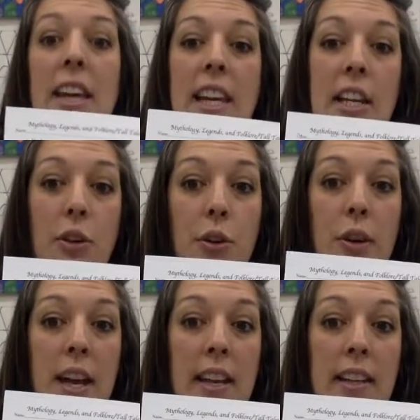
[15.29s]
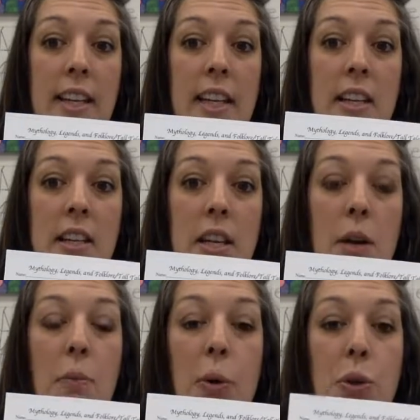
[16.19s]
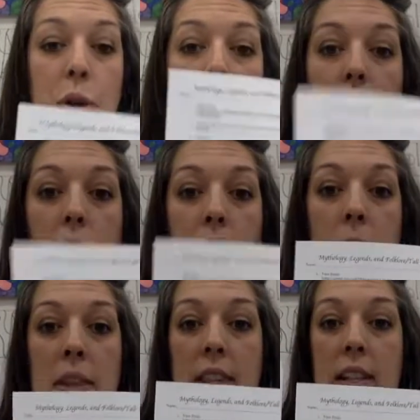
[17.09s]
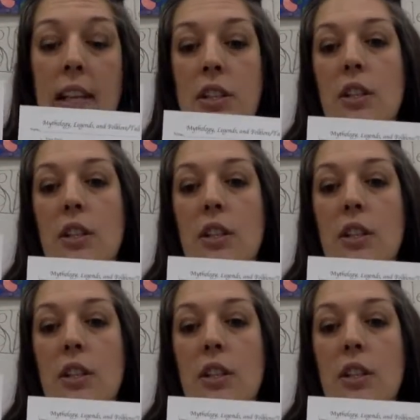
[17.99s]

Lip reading: either your alien portrait or the myth and